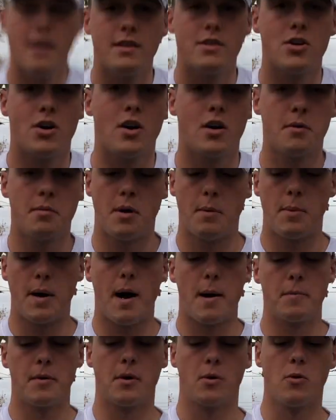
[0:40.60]
I'd talk about
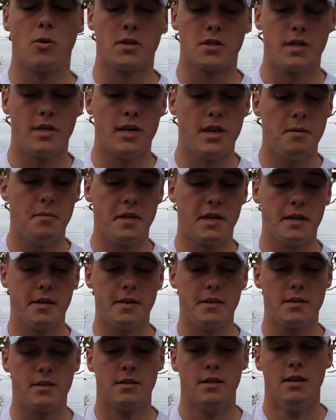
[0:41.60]
popping corks today
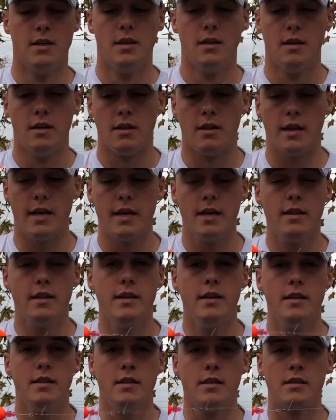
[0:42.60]
because
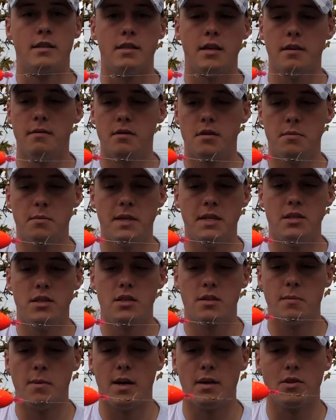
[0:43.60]
lately this seems to be
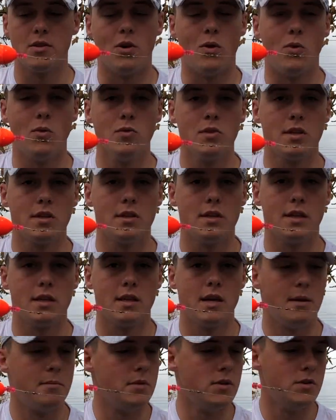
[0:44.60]
just about the only thing
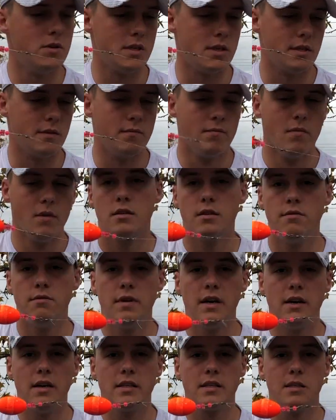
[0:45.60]
that I'm using. It's a
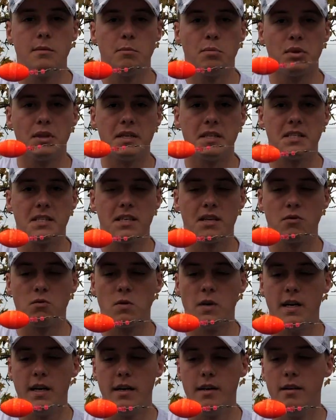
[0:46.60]
very simplistic
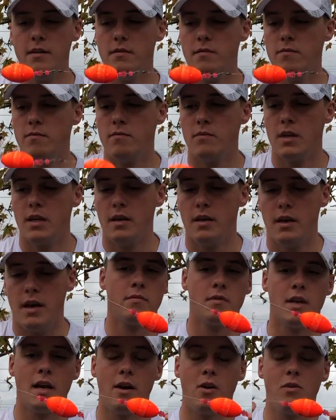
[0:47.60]
rig
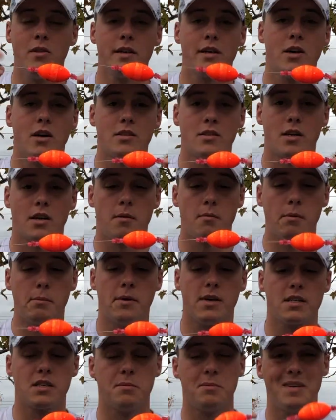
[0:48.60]
and only costs a couple
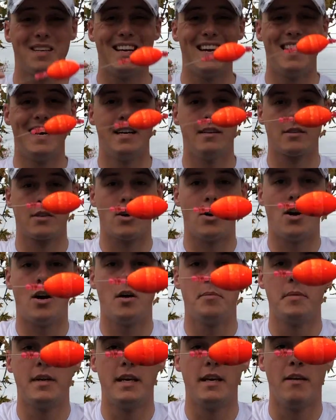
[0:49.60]
bucks, but it has
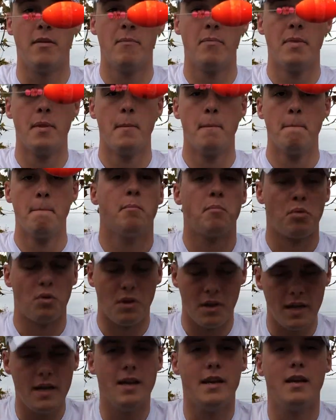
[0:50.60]
caught me
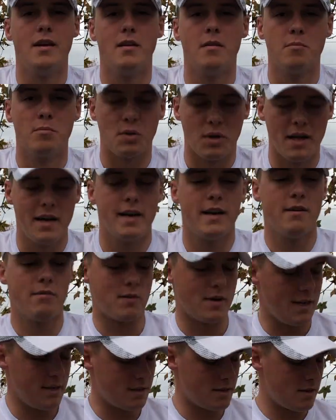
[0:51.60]
plenty of
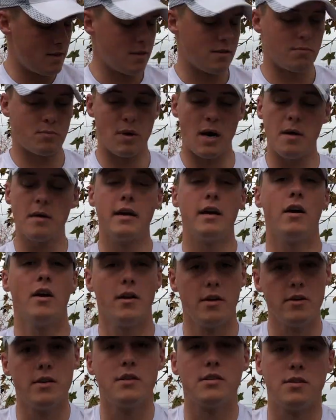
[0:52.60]
reds, probably
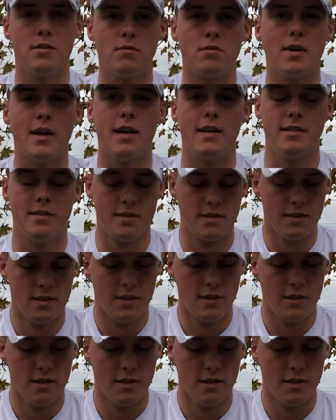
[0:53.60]
hundreds of reds.